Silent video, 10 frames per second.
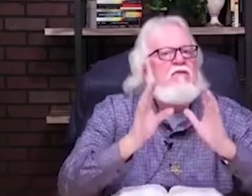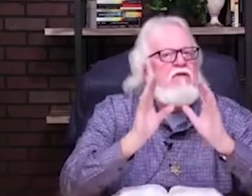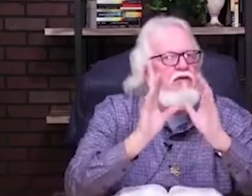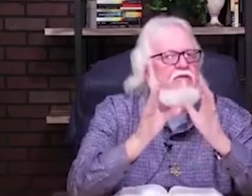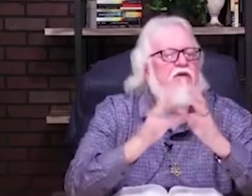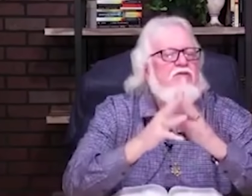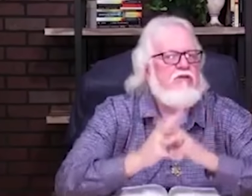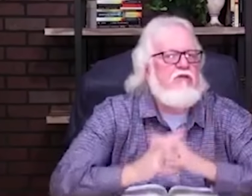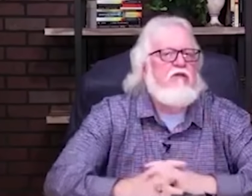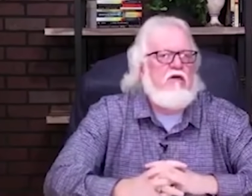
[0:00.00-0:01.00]
Then there's
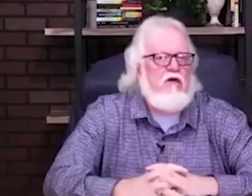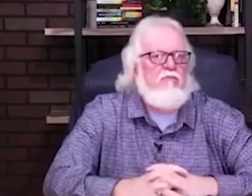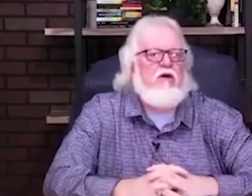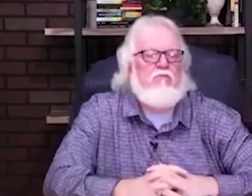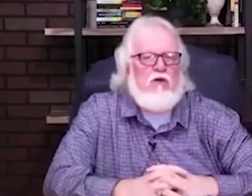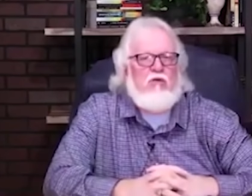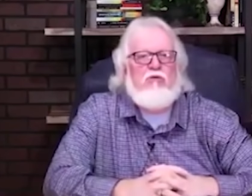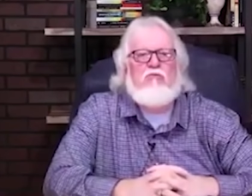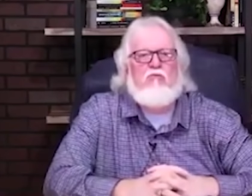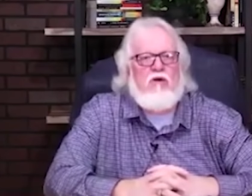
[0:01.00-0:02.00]
going to come a
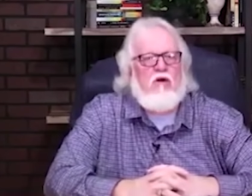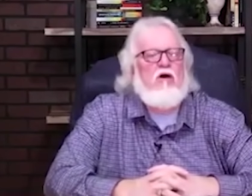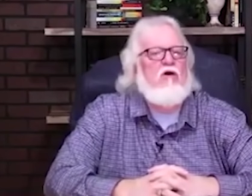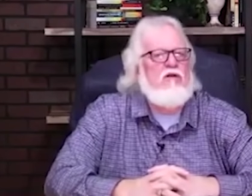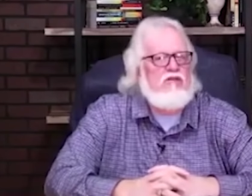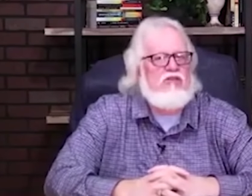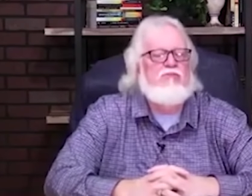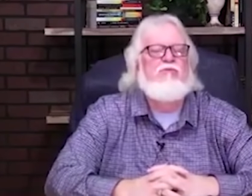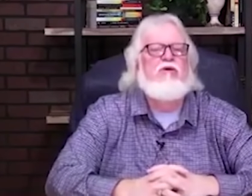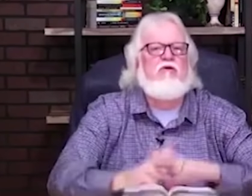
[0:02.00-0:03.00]
moment where Holy
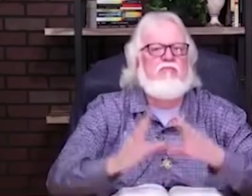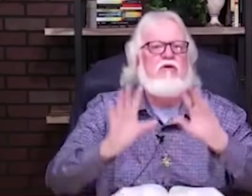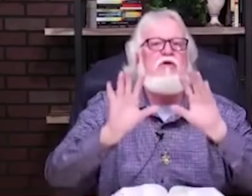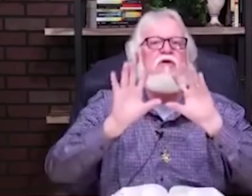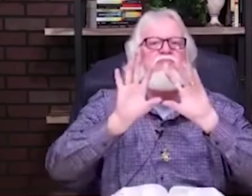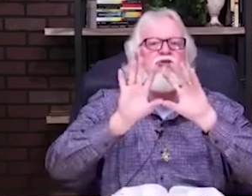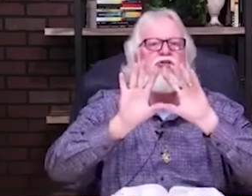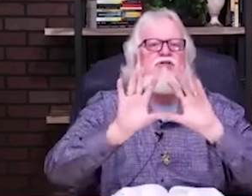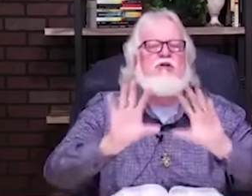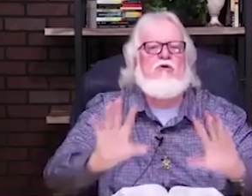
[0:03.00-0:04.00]
Spirit
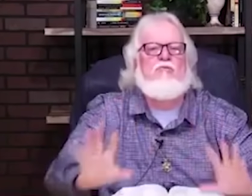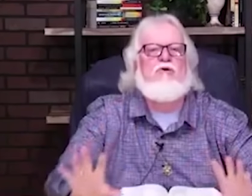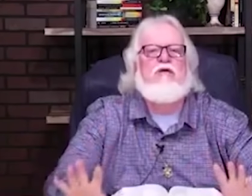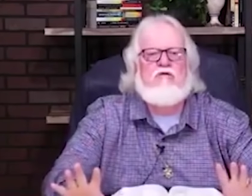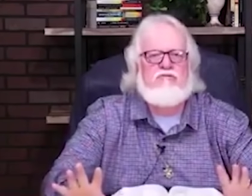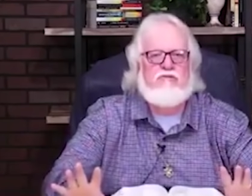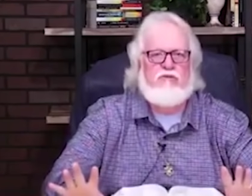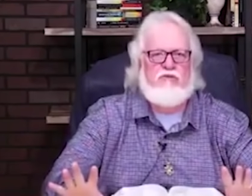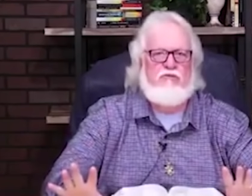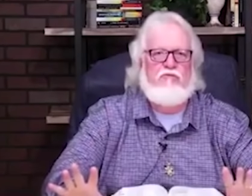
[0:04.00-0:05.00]
becomes so real to
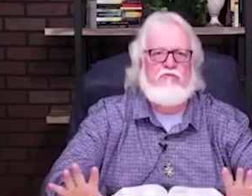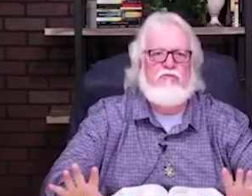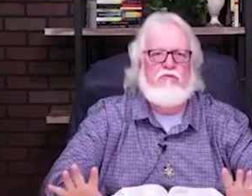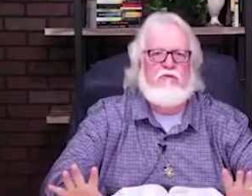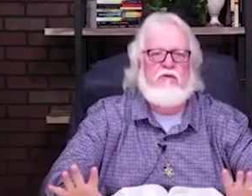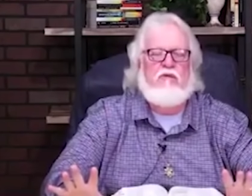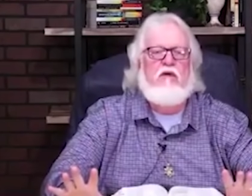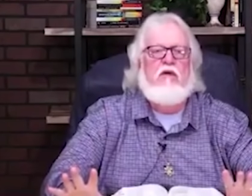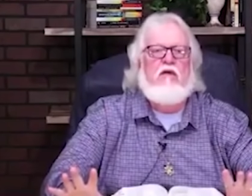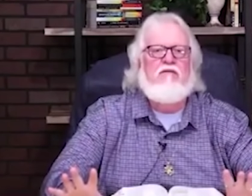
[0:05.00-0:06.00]
you
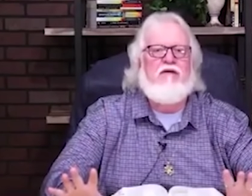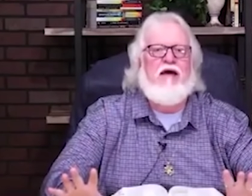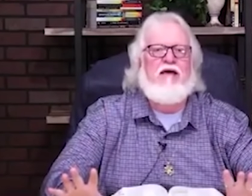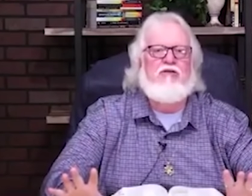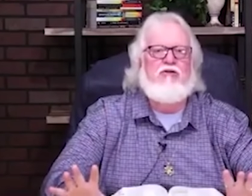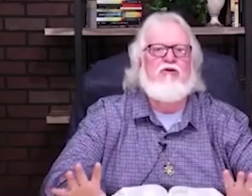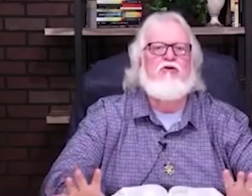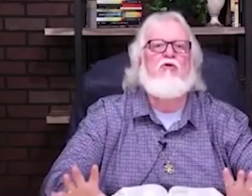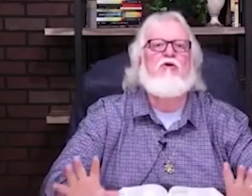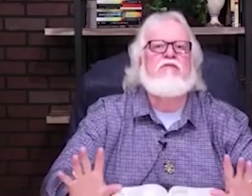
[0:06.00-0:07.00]
that you're
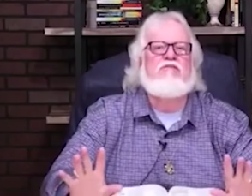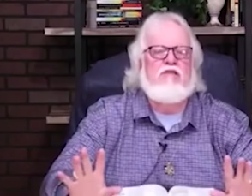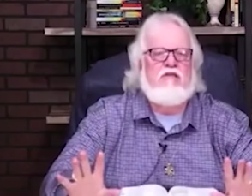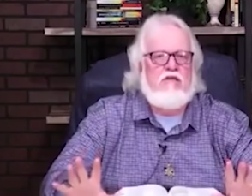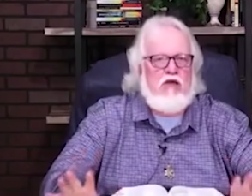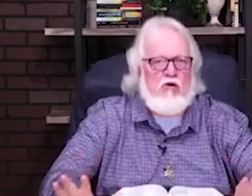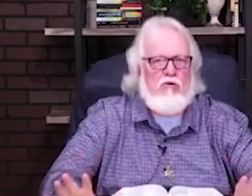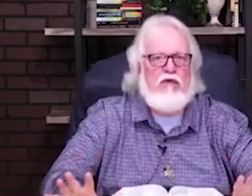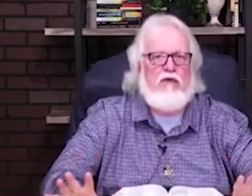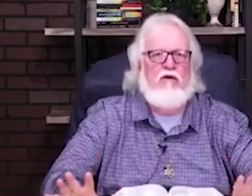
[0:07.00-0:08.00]
going to know
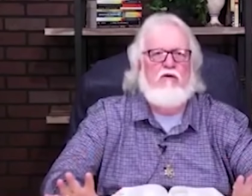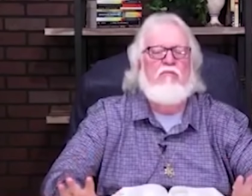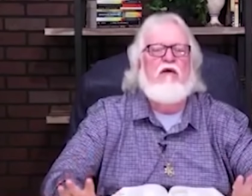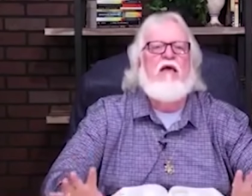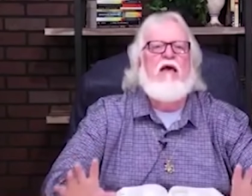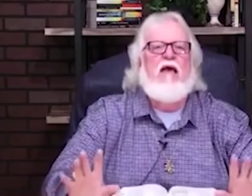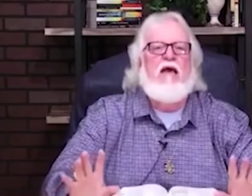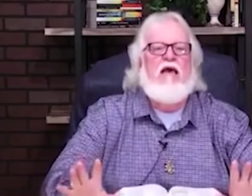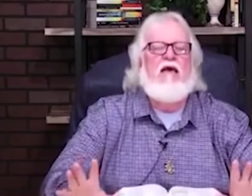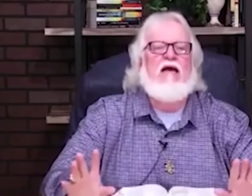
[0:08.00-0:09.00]
him.
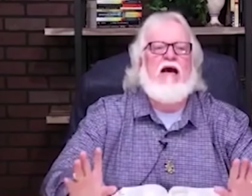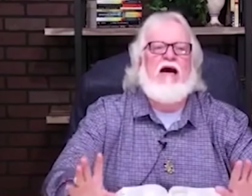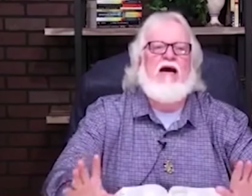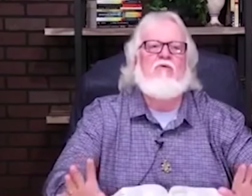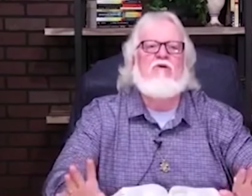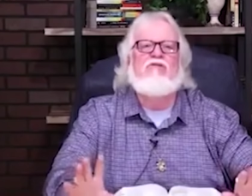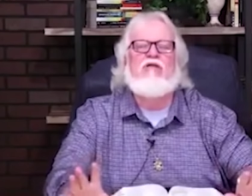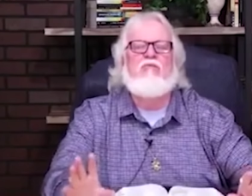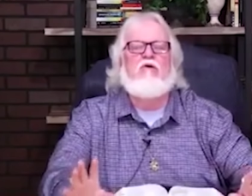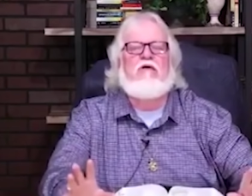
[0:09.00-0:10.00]
And I want to
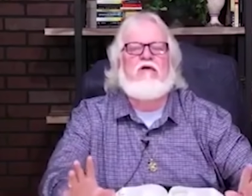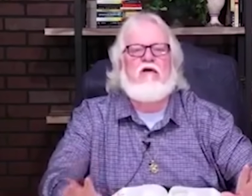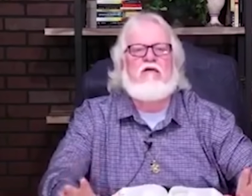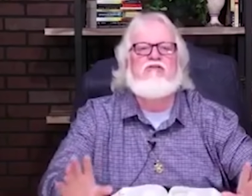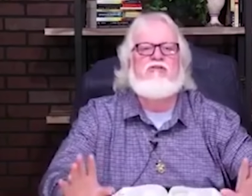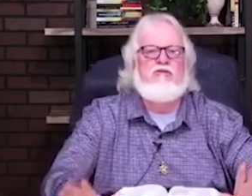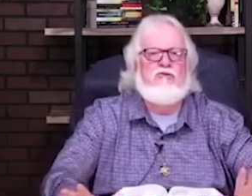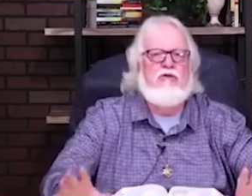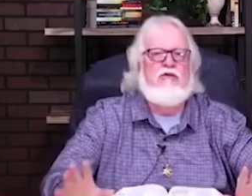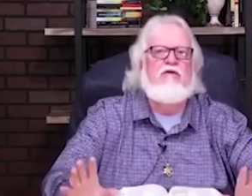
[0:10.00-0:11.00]
say what God is
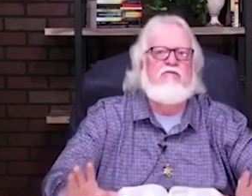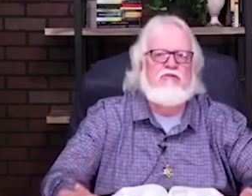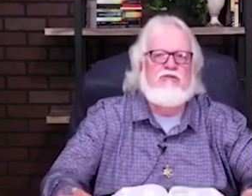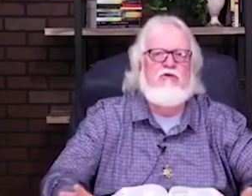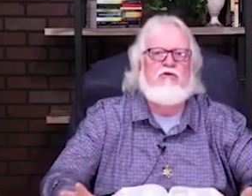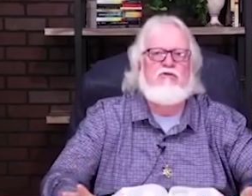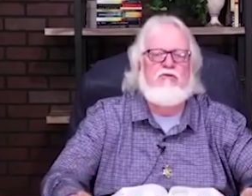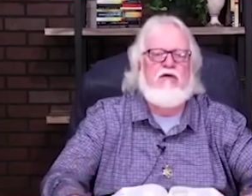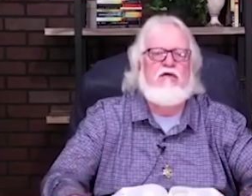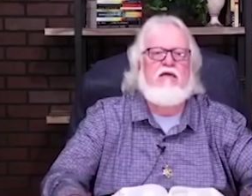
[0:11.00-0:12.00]
doing in the church
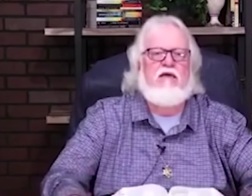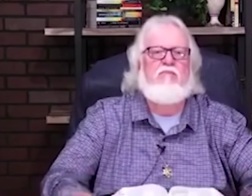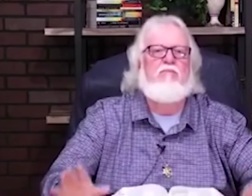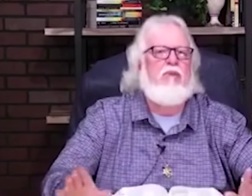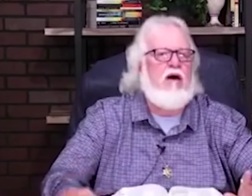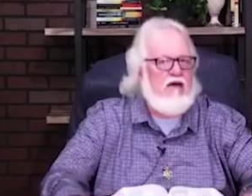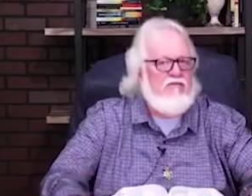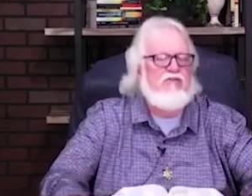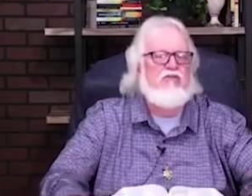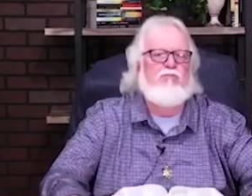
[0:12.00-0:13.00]
right now by
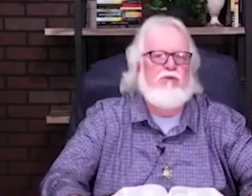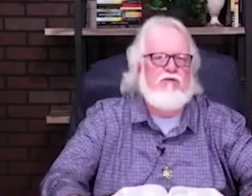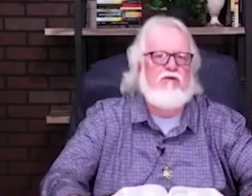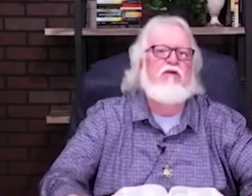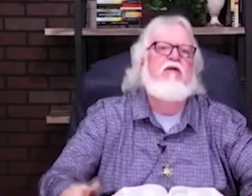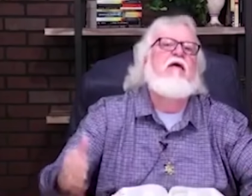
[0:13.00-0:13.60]
the Spirit